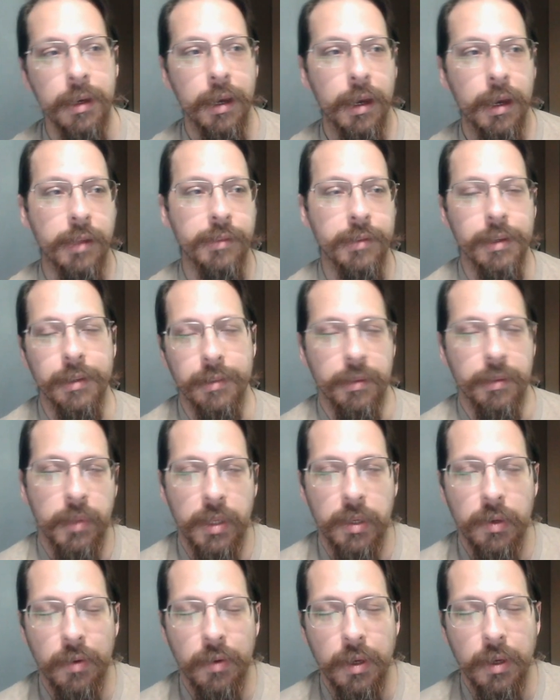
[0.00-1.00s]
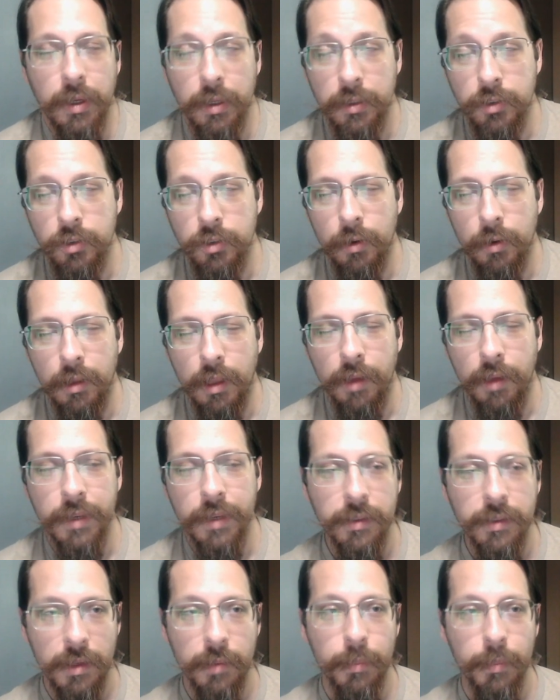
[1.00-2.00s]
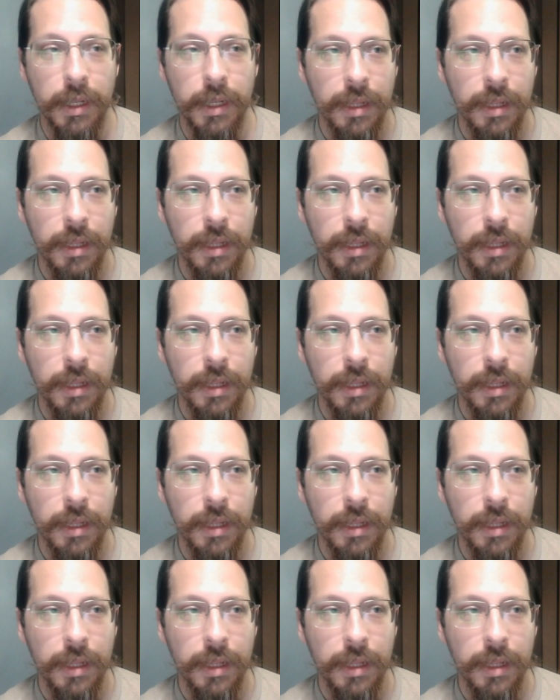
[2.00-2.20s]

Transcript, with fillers: Uh, it's not something you can control, obviously, but,